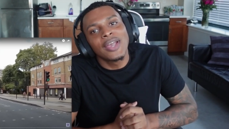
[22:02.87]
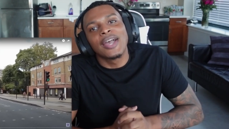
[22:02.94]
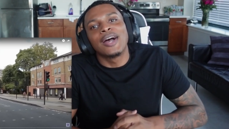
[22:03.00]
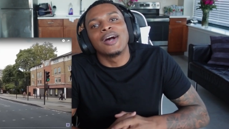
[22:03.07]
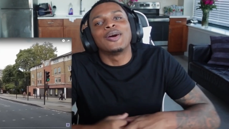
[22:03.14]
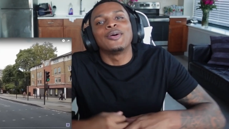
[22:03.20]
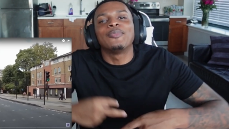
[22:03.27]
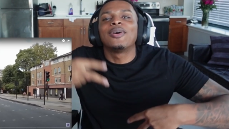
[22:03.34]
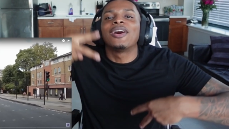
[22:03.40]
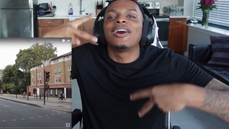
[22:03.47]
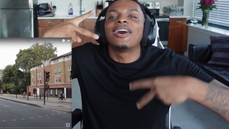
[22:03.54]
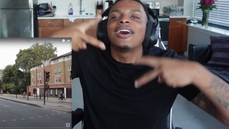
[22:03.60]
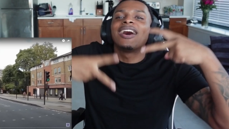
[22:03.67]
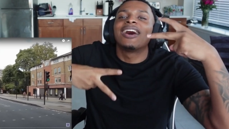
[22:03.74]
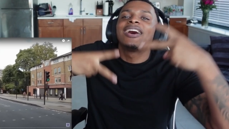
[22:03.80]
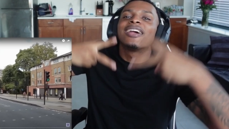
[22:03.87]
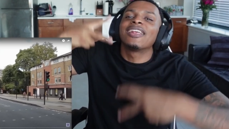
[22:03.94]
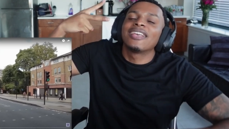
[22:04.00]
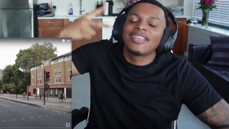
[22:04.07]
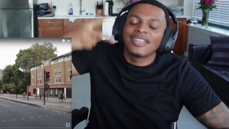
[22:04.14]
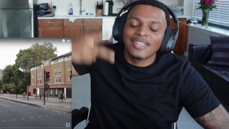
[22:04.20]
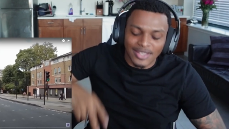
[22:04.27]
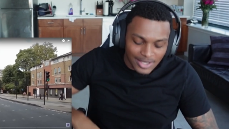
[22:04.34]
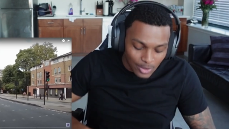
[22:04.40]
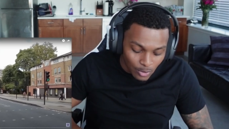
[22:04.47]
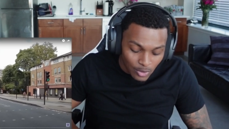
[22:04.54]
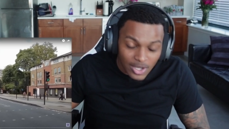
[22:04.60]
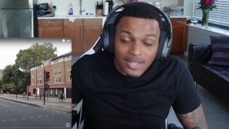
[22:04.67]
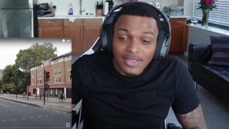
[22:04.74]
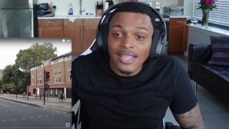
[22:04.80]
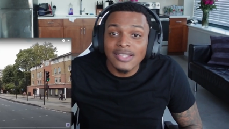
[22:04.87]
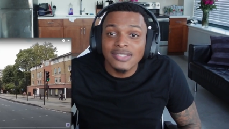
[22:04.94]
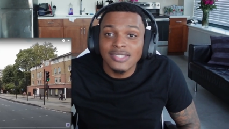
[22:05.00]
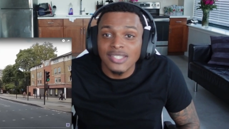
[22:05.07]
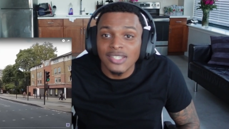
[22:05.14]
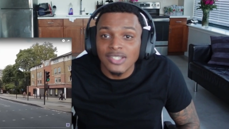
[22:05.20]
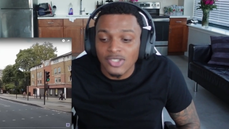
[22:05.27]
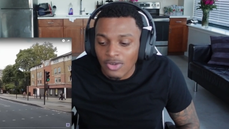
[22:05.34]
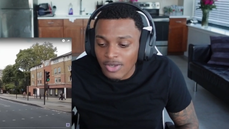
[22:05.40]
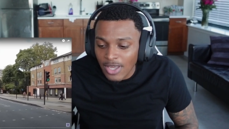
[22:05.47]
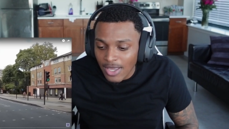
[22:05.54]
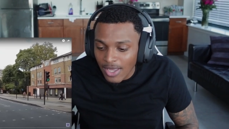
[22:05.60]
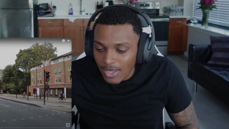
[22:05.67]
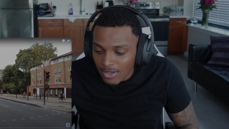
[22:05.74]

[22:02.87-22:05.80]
I'm out of here. And go get that t-shirt, gang.